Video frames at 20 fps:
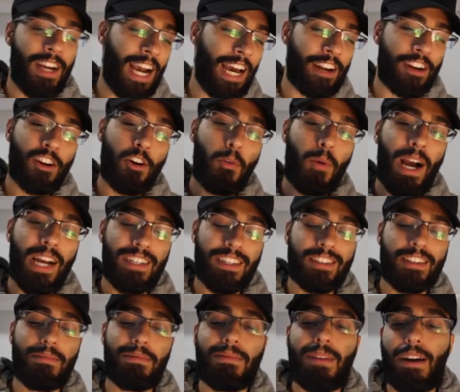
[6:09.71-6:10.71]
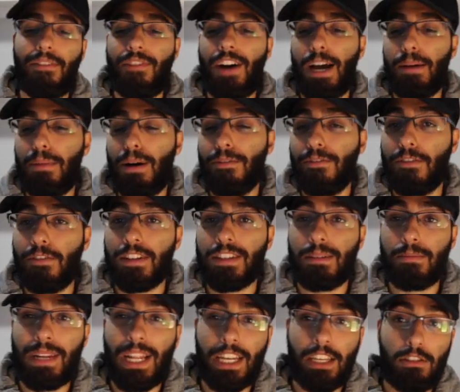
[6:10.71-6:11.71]
I don't know why, it just gives me that vibe off of it,
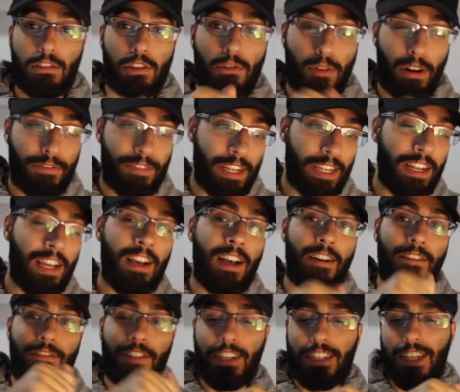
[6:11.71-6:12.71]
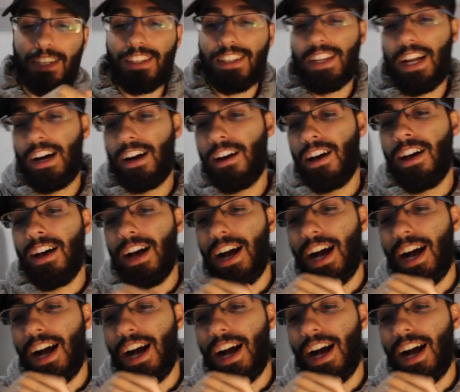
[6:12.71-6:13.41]
something like you thrifted, vintage style.